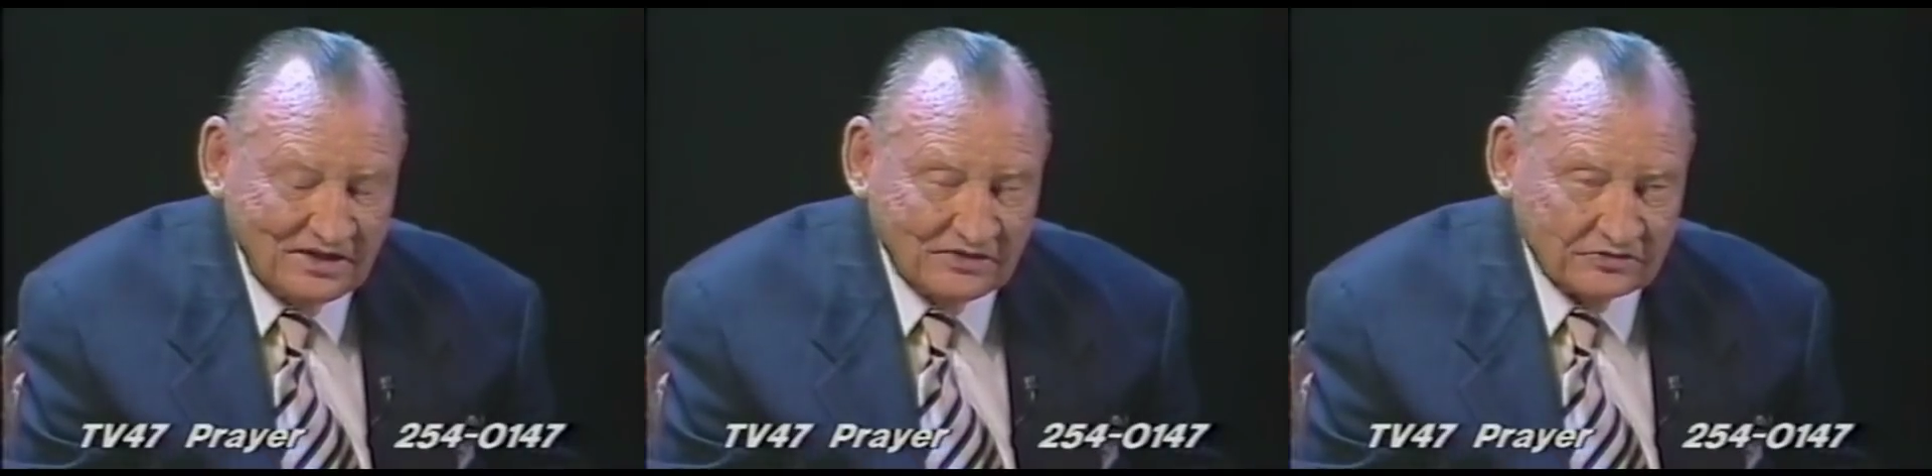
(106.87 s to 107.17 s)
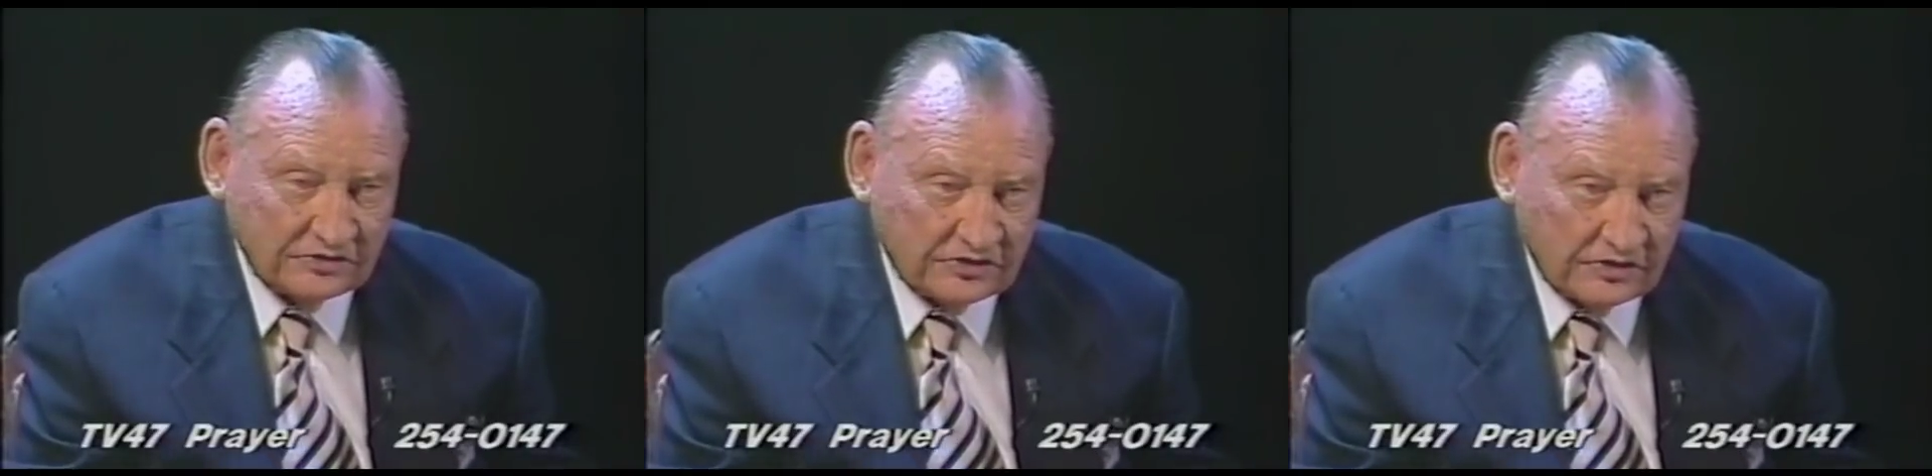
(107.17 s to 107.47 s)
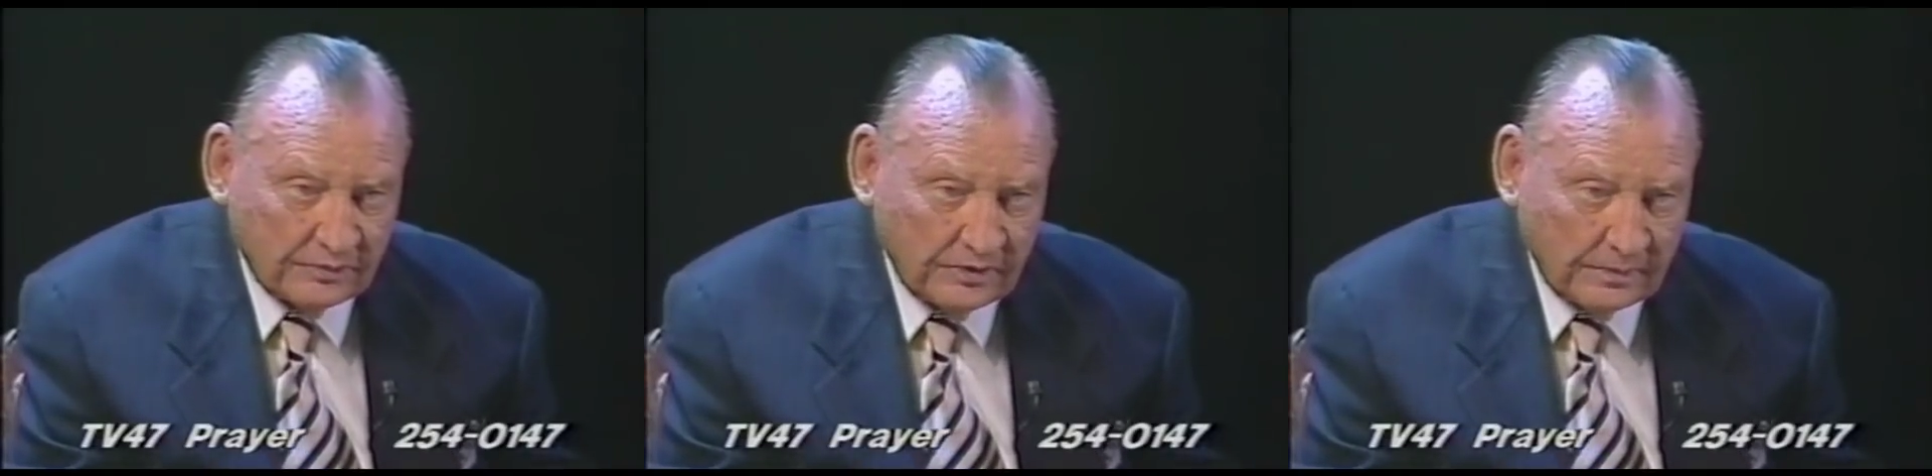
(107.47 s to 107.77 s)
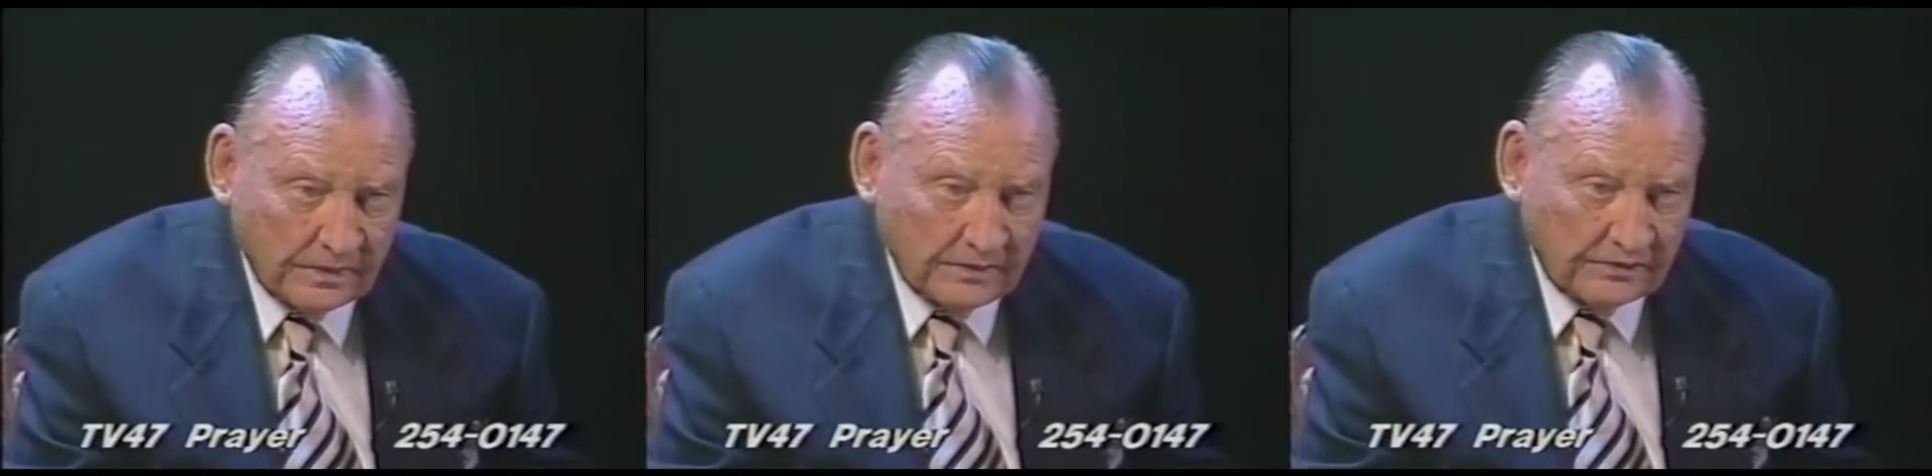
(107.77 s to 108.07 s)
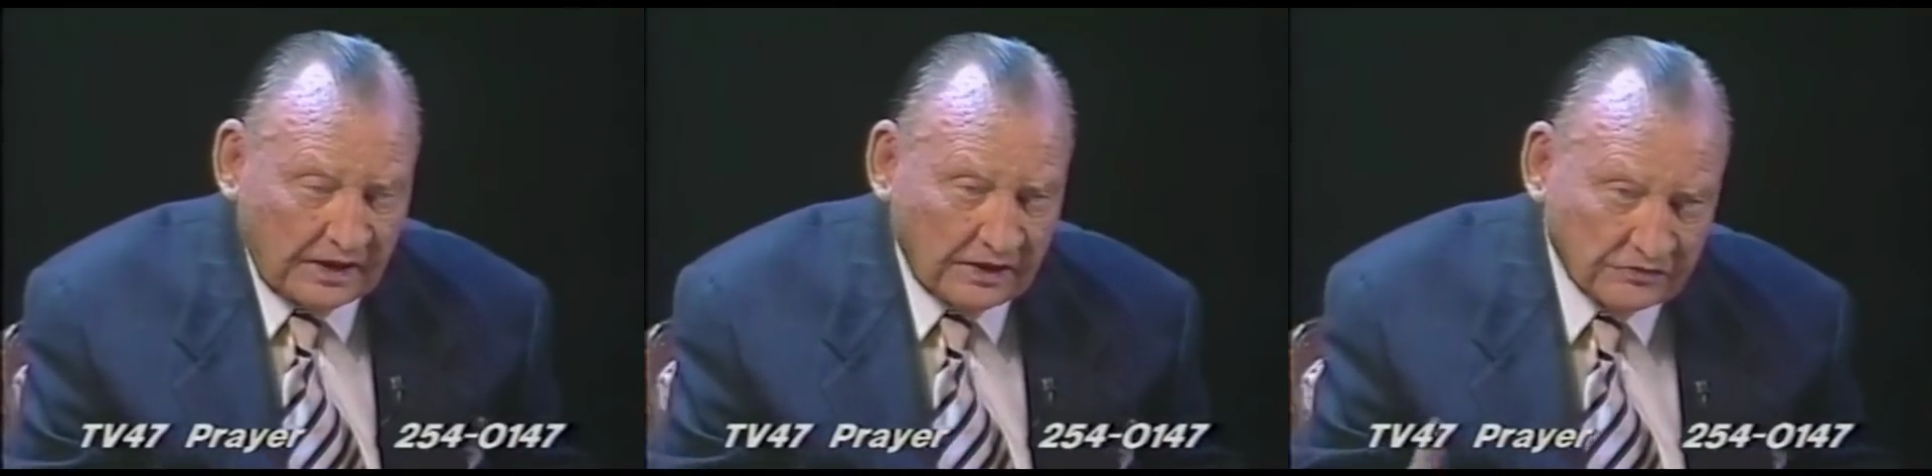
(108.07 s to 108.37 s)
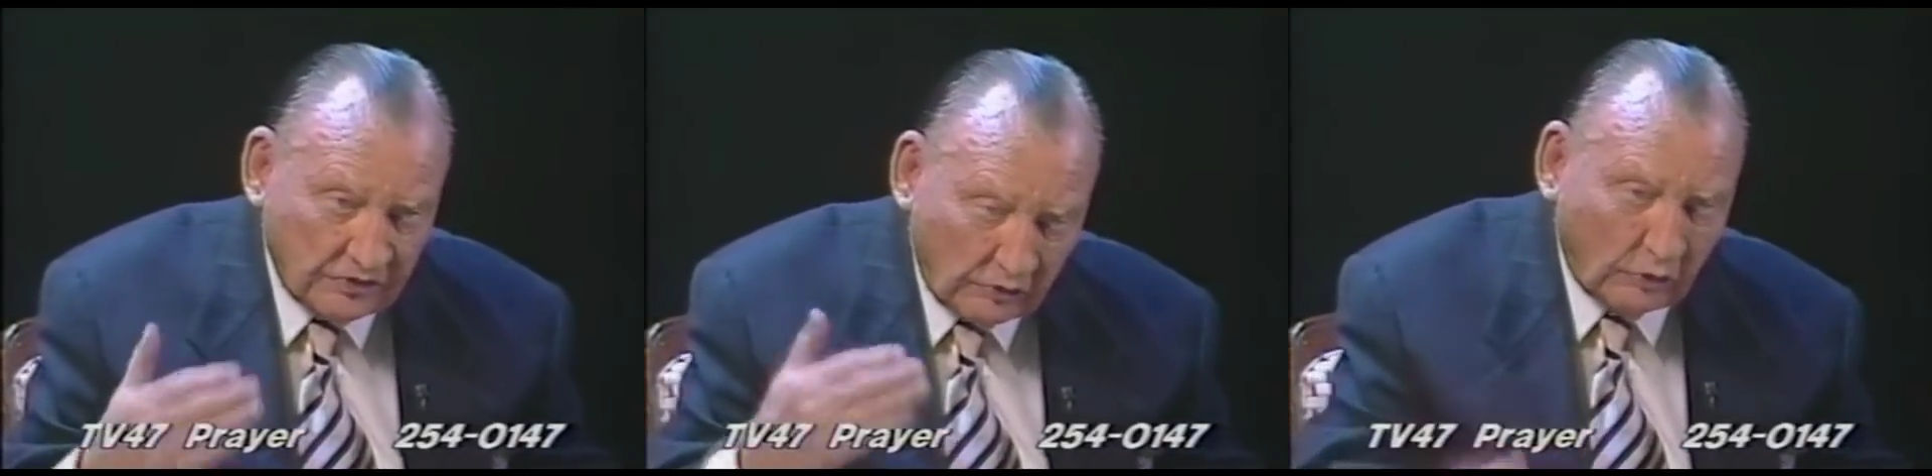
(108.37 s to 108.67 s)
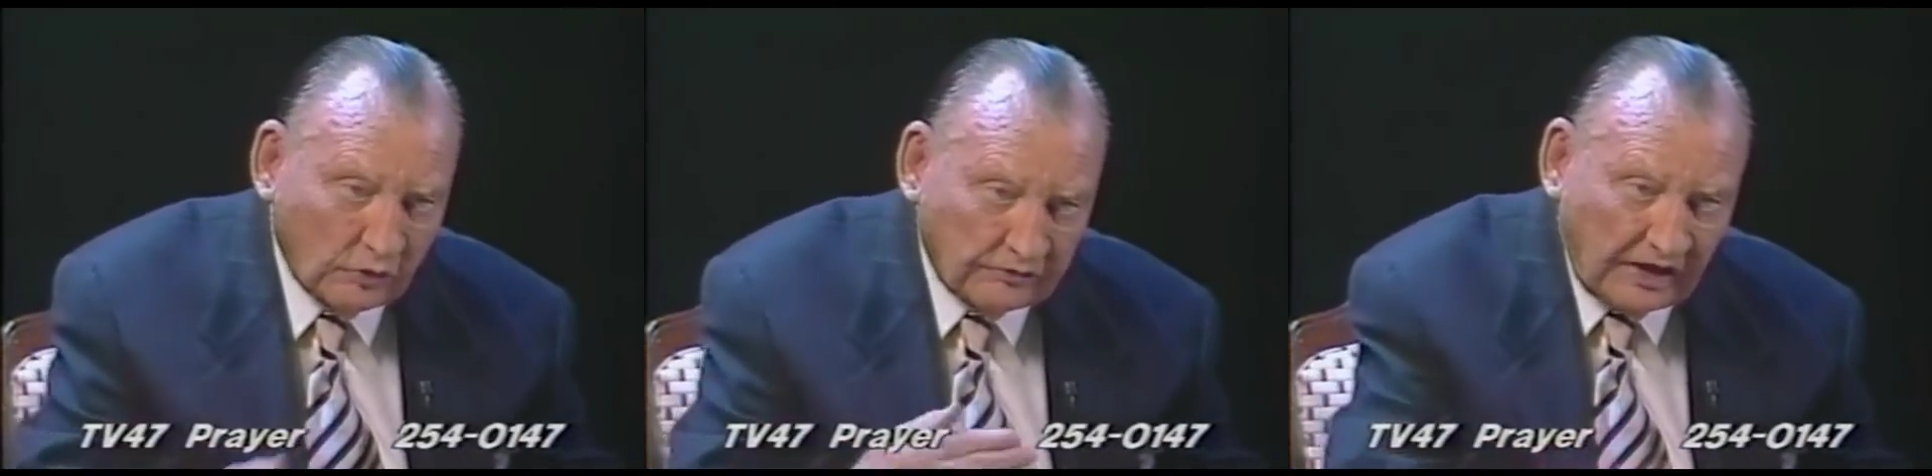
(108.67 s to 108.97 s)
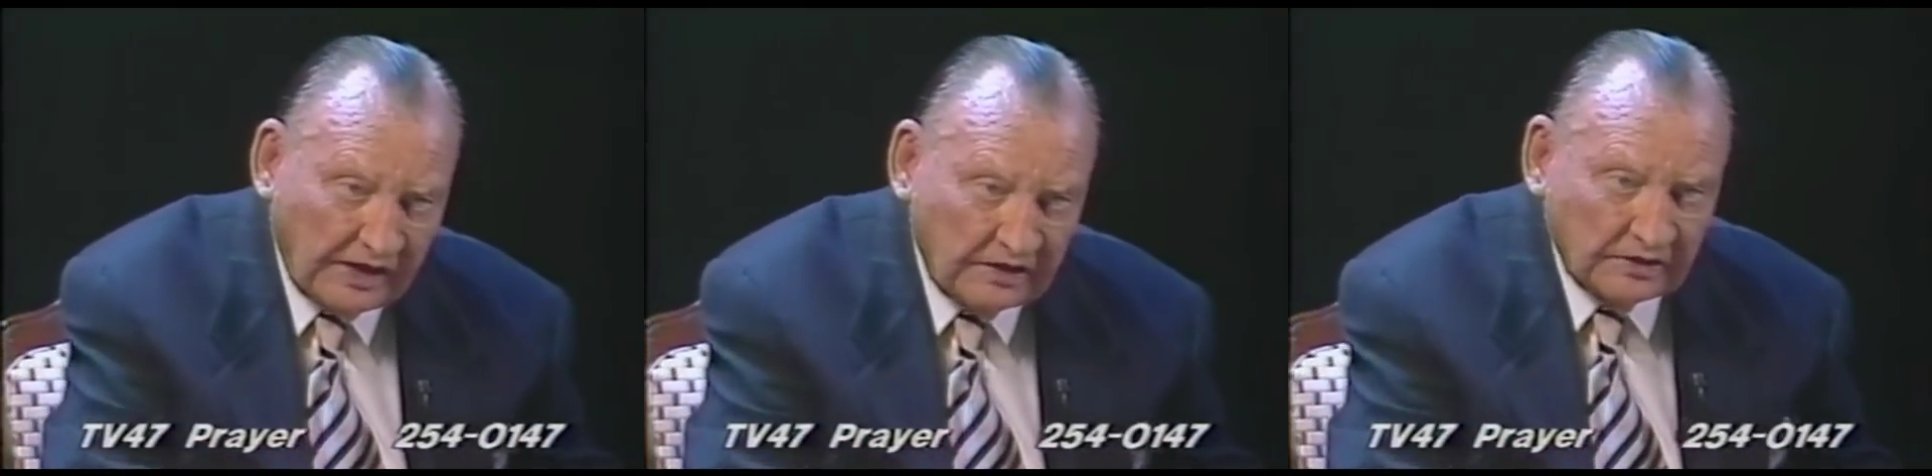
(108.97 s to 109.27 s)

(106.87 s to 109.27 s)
He says, that is the road of life.